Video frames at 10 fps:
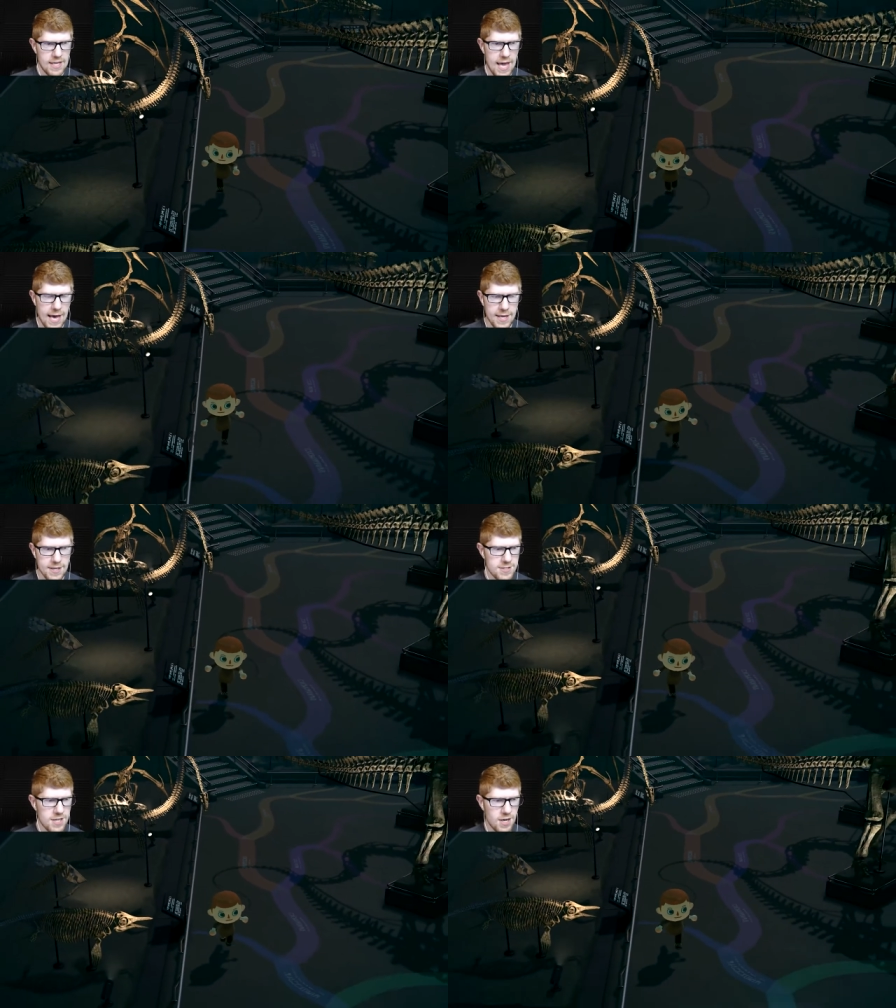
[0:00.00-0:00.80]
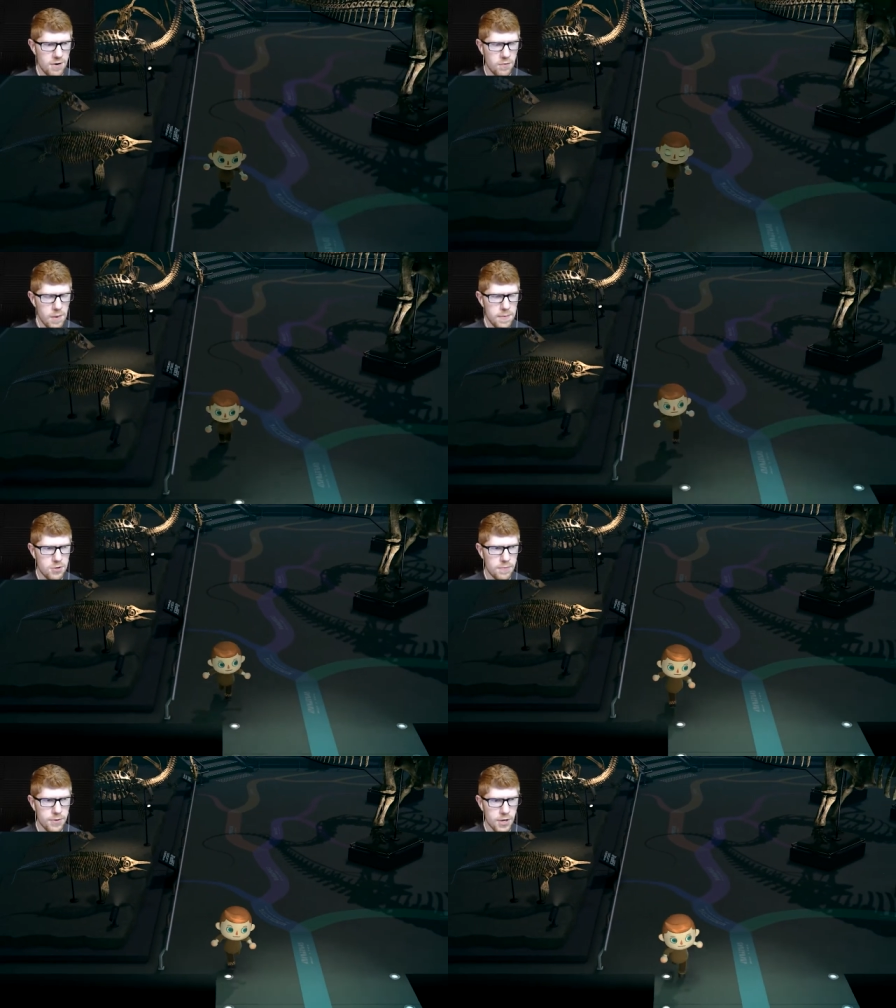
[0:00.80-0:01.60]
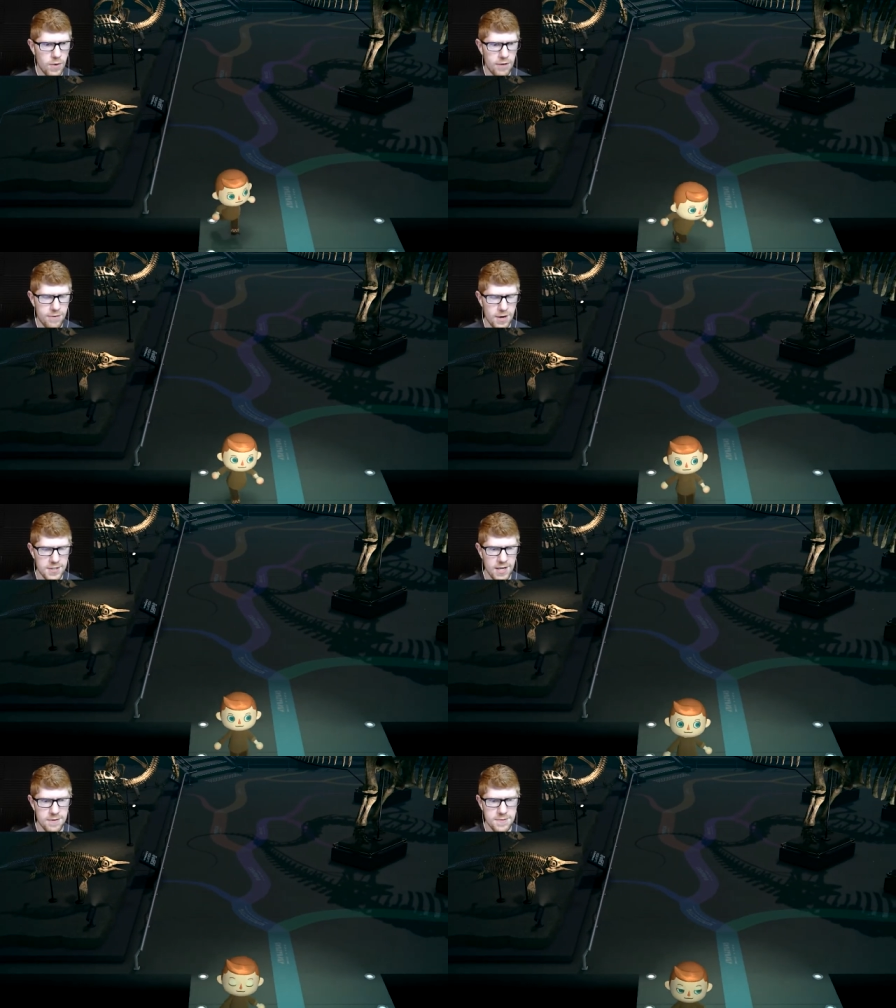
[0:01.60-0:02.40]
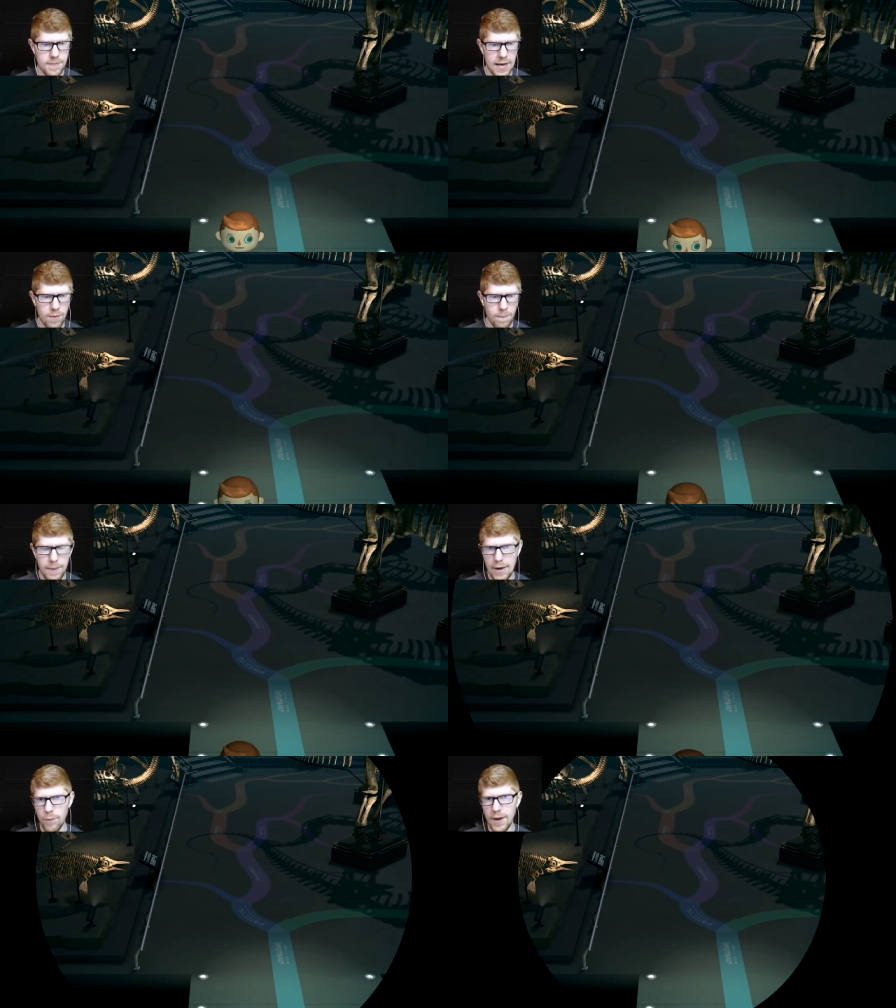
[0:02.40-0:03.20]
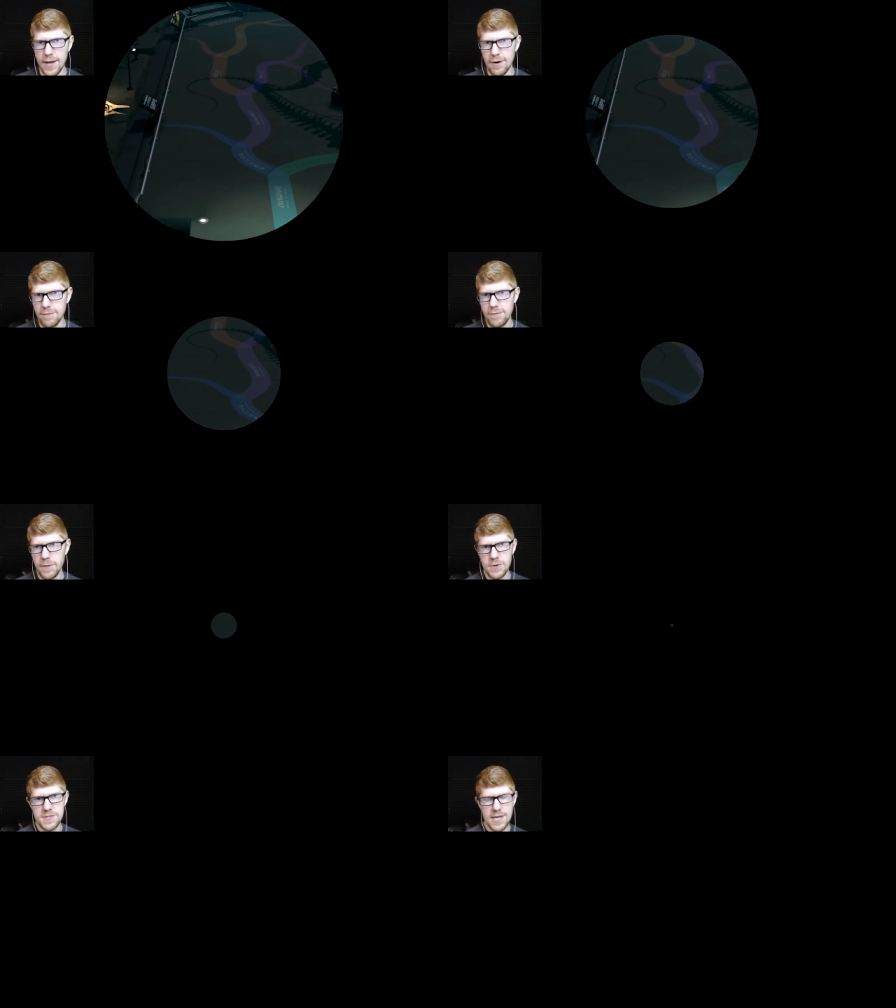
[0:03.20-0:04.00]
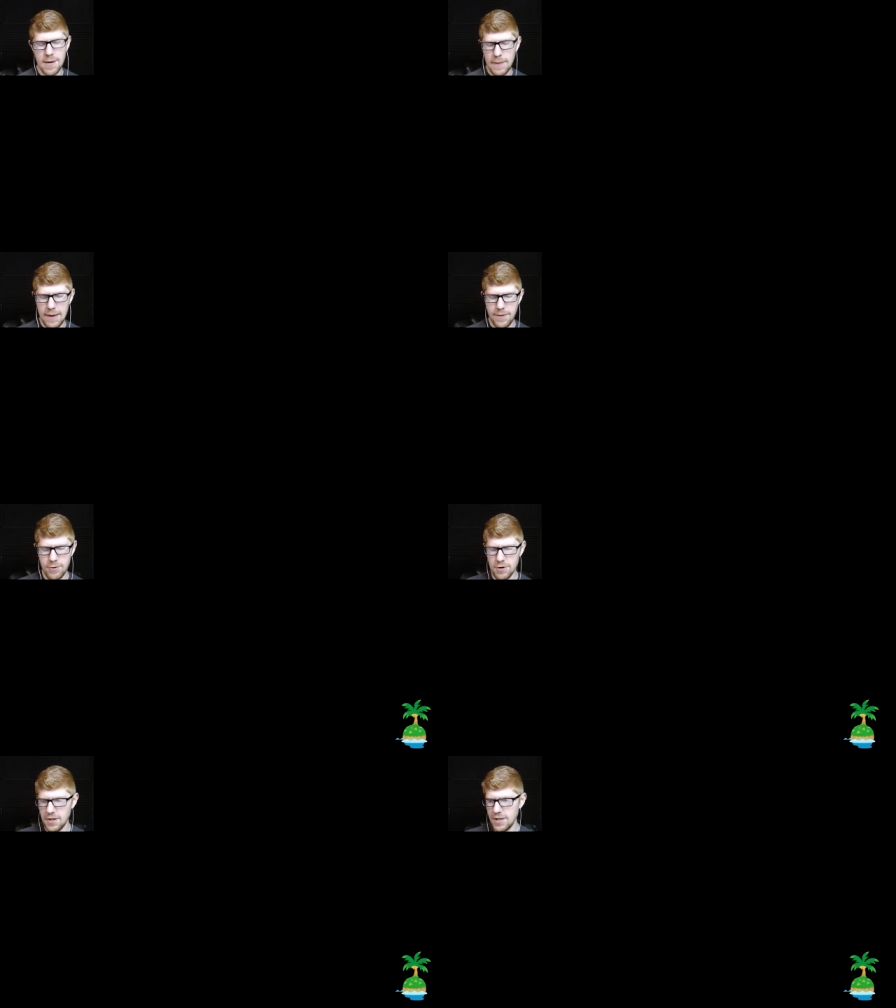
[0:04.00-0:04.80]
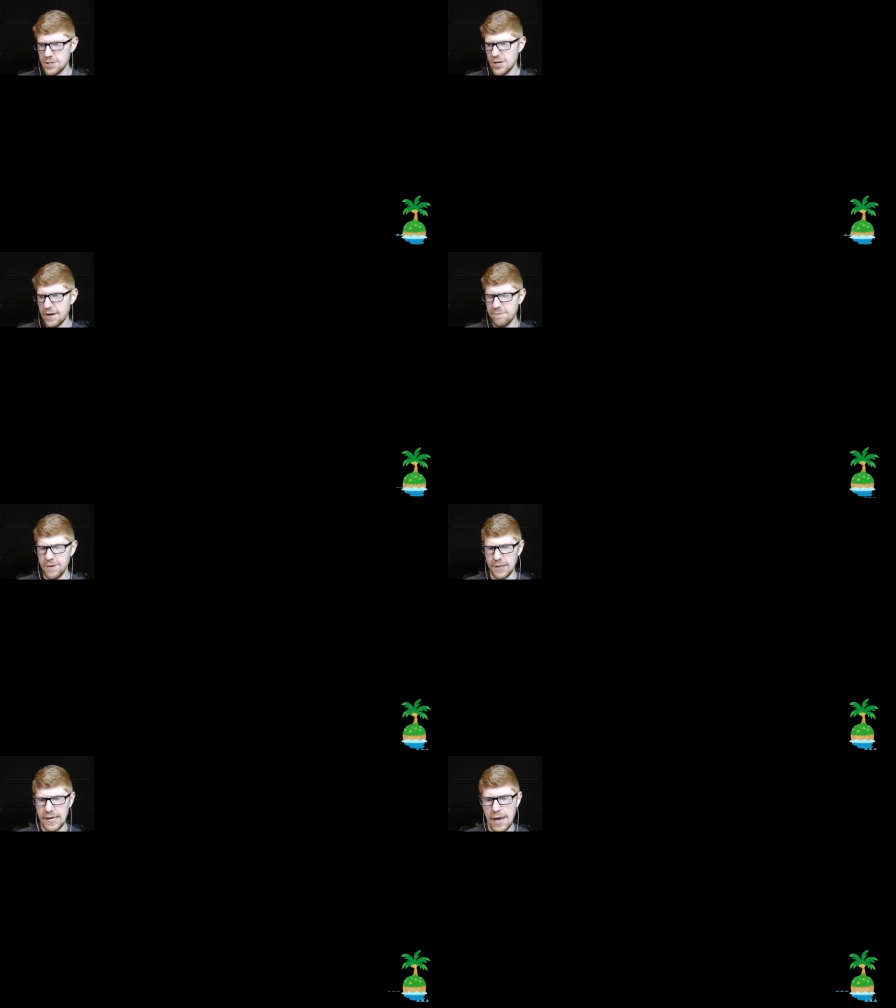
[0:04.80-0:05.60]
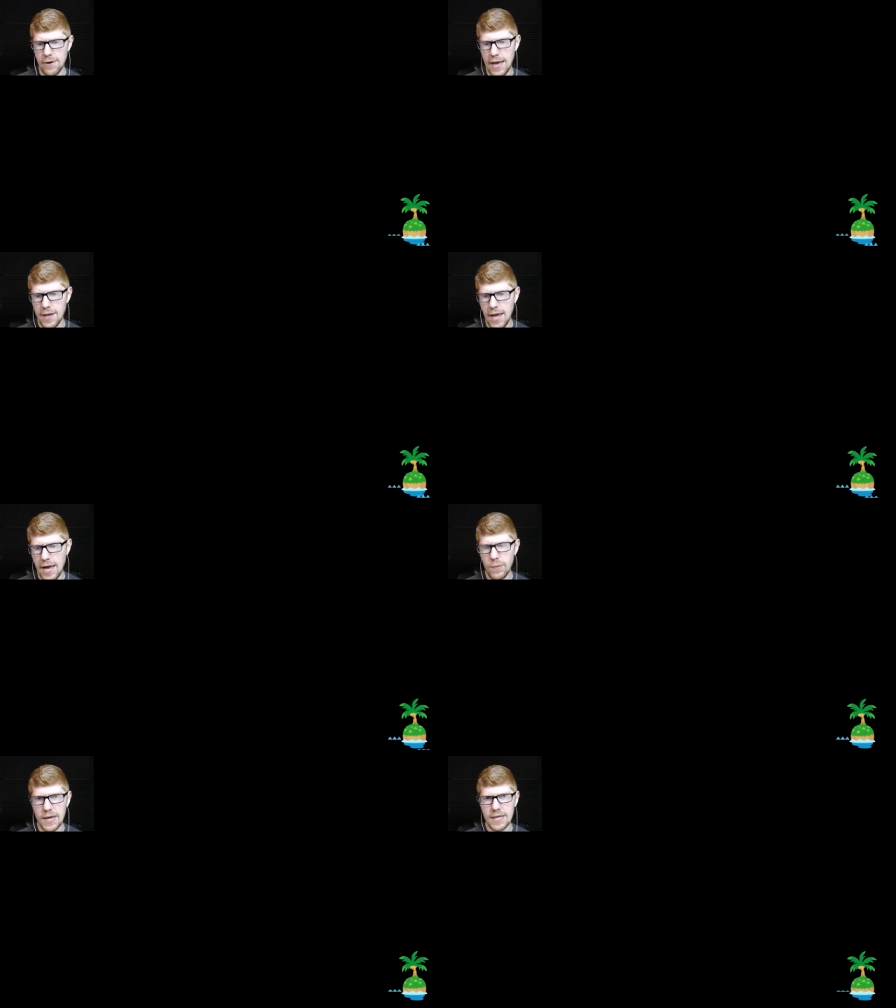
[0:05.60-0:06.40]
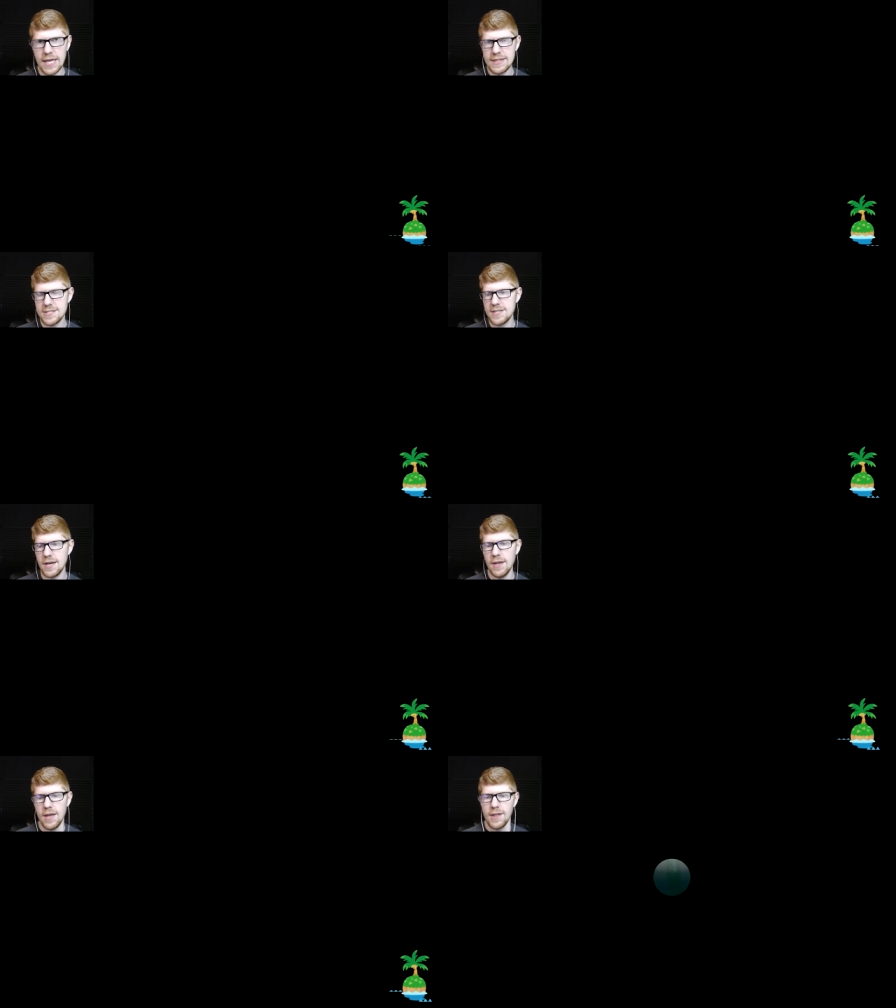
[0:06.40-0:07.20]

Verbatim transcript: Yeah, so we've been doing pretty well for ourselves by by way of the museum. I've been really trying to fill it out. I, I want to get this done.